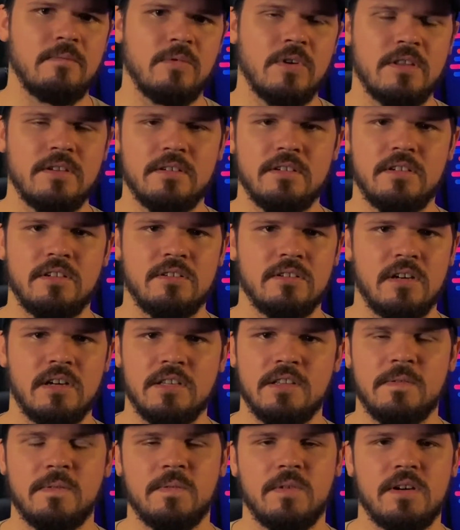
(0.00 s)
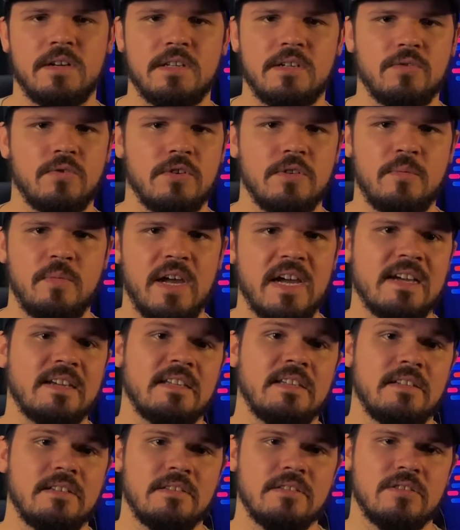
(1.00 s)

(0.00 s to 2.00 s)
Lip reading: whether you're on the front end or the back end.